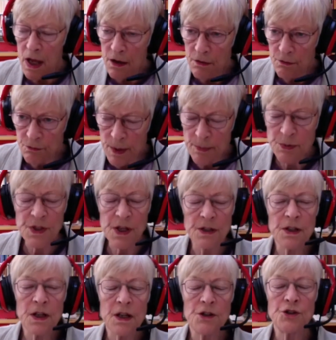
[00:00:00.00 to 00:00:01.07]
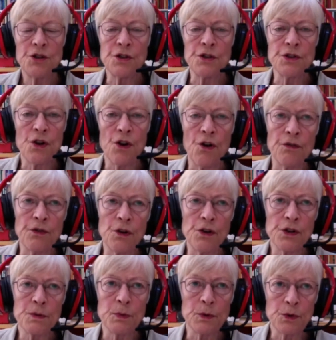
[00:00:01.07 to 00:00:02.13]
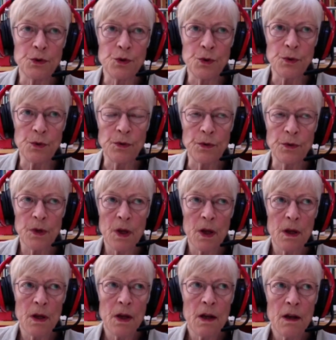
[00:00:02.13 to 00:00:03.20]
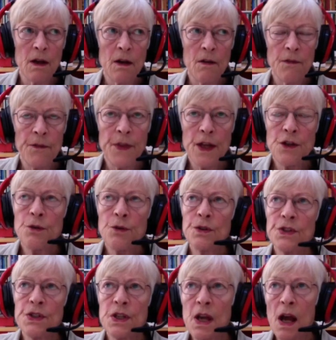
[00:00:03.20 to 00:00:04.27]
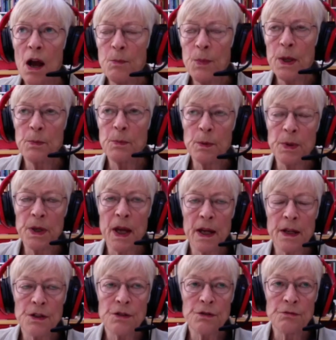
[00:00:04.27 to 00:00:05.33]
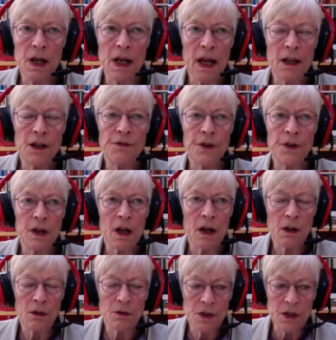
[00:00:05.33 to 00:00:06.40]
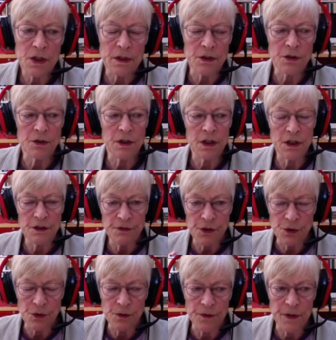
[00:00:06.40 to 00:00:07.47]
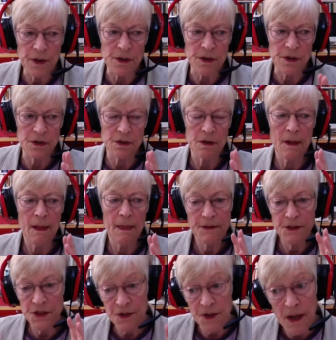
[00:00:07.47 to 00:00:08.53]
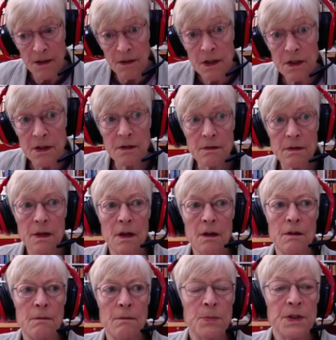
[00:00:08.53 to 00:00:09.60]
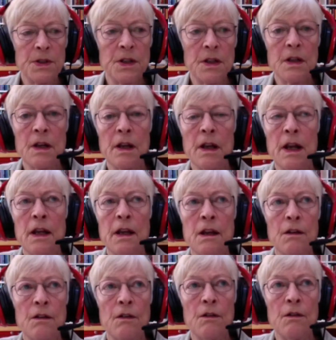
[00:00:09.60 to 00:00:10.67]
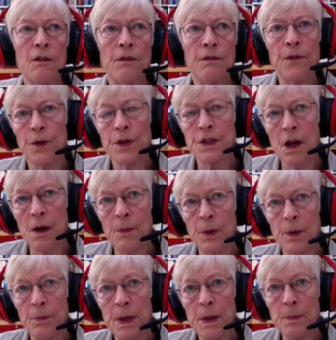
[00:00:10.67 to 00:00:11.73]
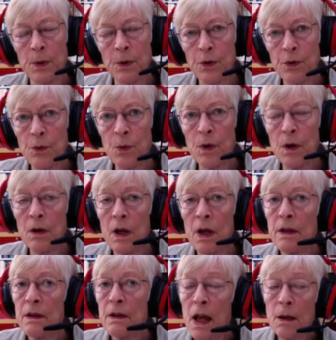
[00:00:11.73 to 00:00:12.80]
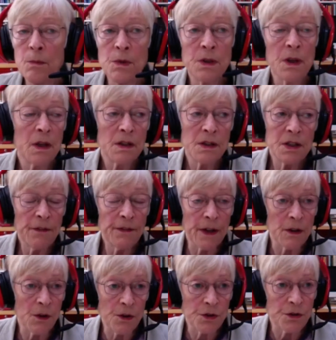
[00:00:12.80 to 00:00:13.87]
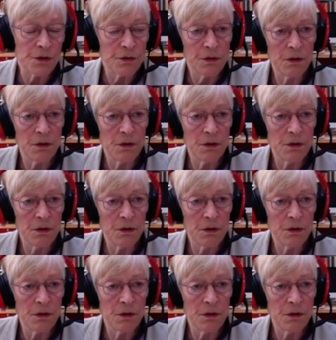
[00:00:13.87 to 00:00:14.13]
representations of gospel truth, then you can see how people began to relate very closely to individual figures. Saints, particularly, for example, people who were named Stephanos,